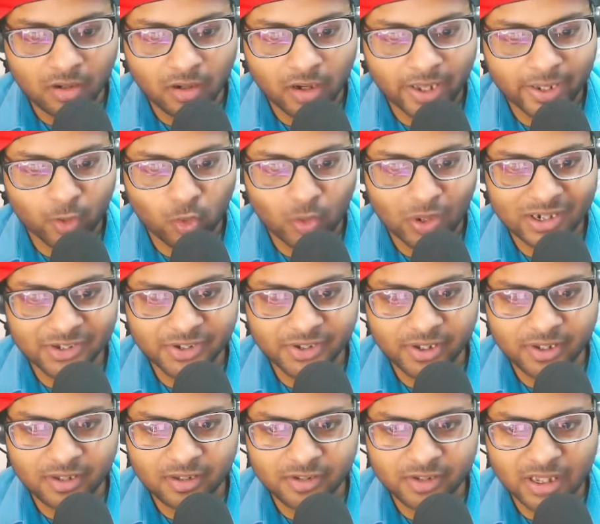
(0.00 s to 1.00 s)
Like you can
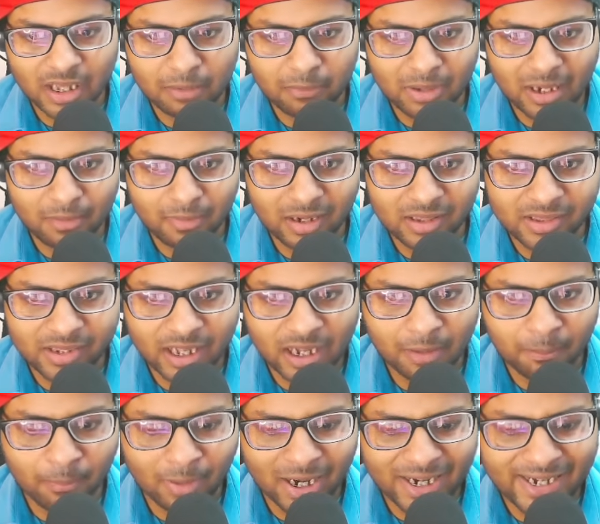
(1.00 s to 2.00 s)
see, some level they have
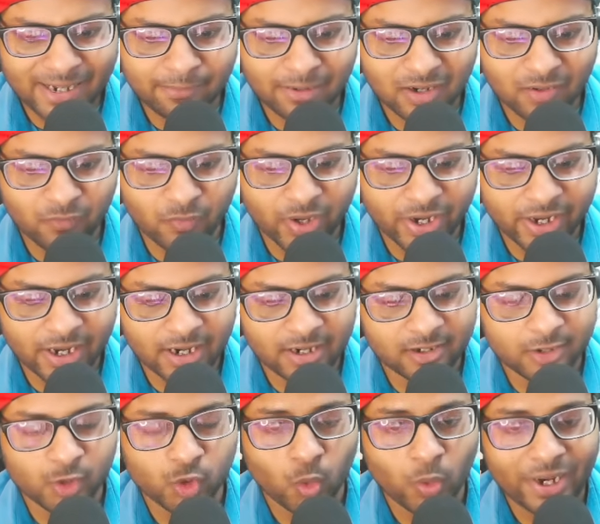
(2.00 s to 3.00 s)
multiple
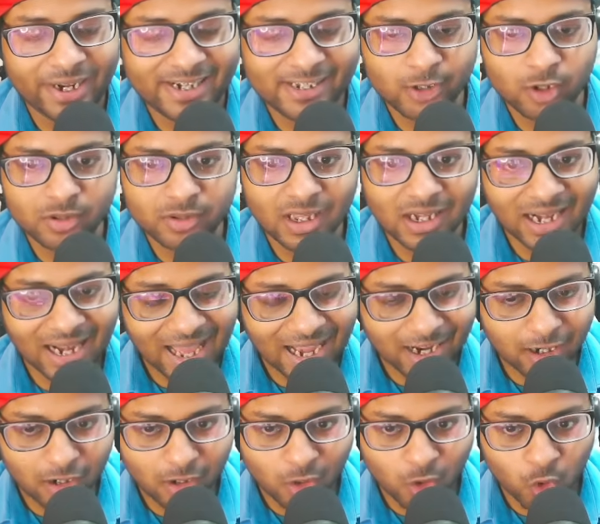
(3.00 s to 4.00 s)
variants. So it is on the
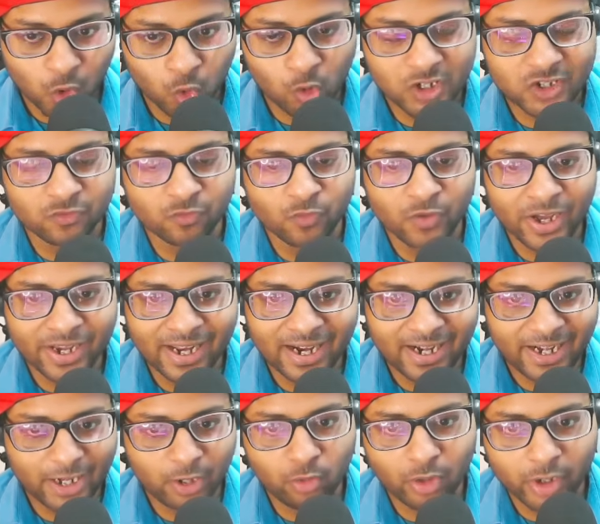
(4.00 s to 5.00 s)
luck which
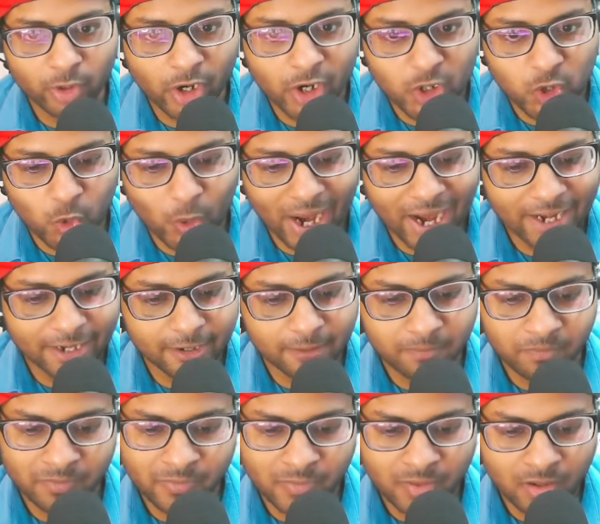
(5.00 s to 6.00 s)
variant you are going to get.
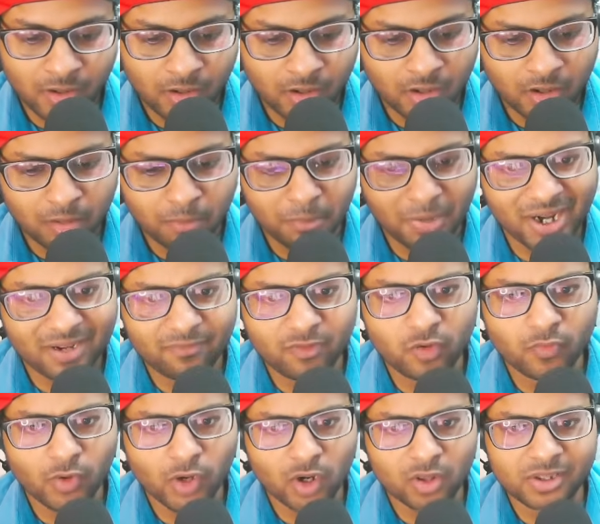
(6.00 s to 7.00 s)
But if you
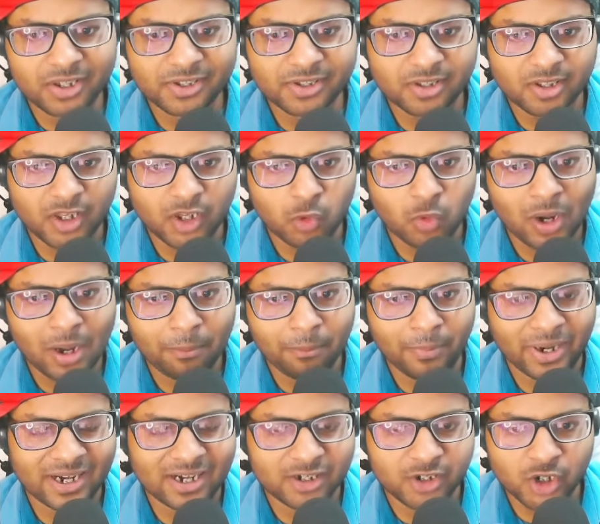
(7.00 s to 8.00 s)
follow this, you have
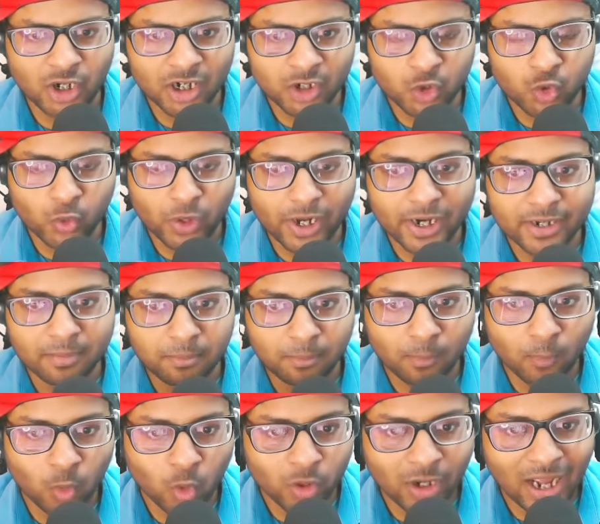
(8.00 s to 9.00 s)
better chance to get
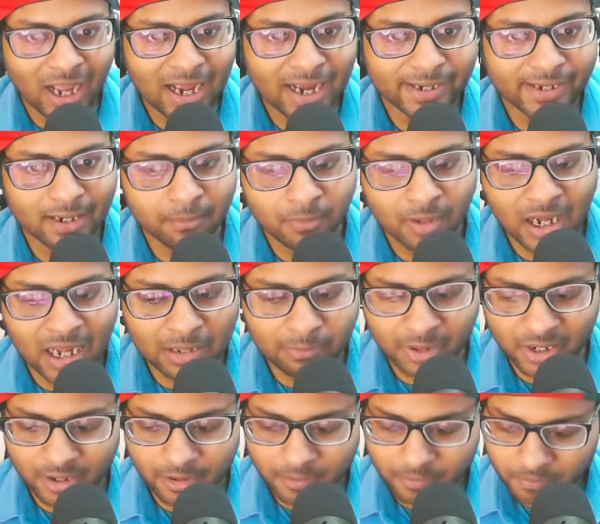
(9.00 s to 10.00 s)
more item. I
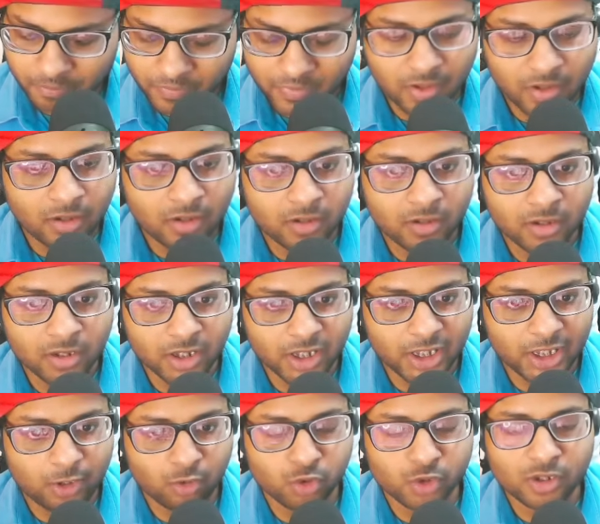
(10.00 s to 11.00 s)
mean,
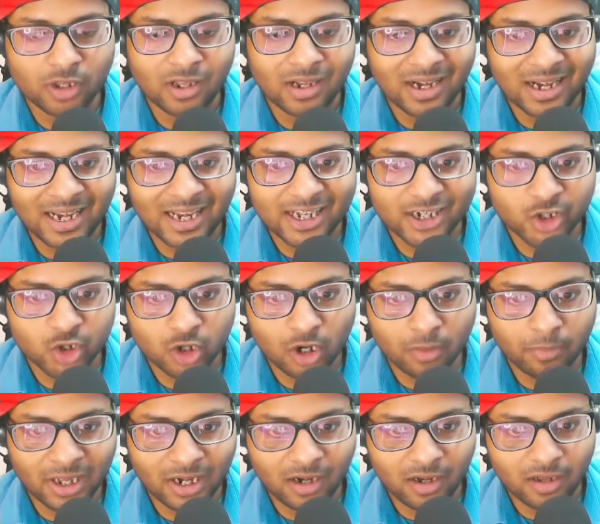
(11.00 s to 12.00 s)
use less
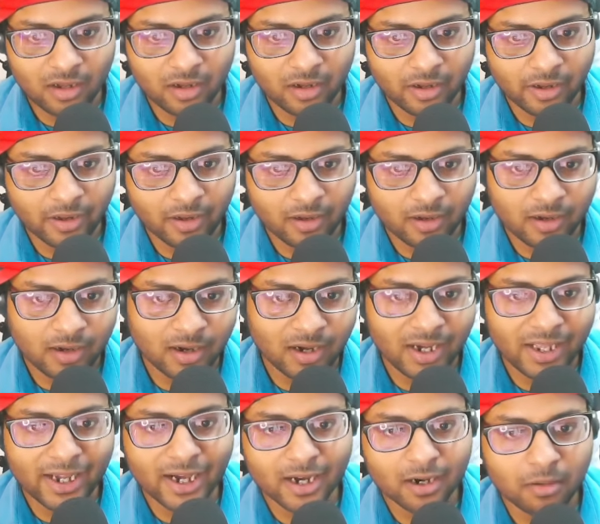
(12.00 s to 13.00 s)
shovel,
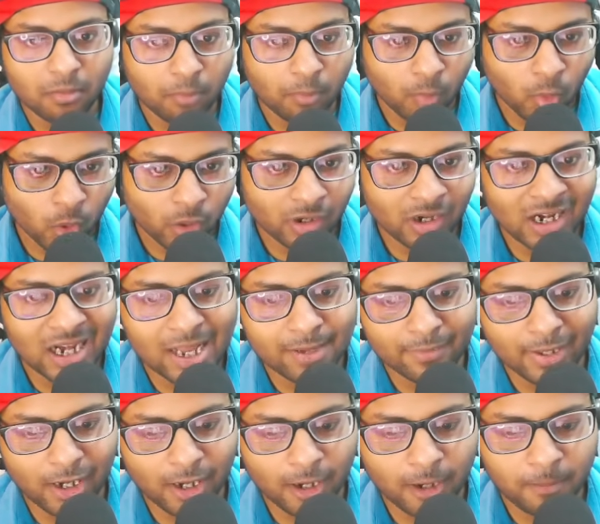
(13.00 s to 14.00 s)
clear more
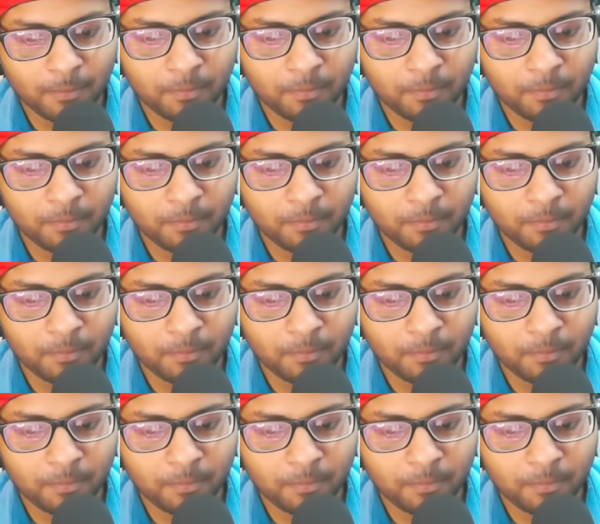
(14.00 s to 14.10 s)
level.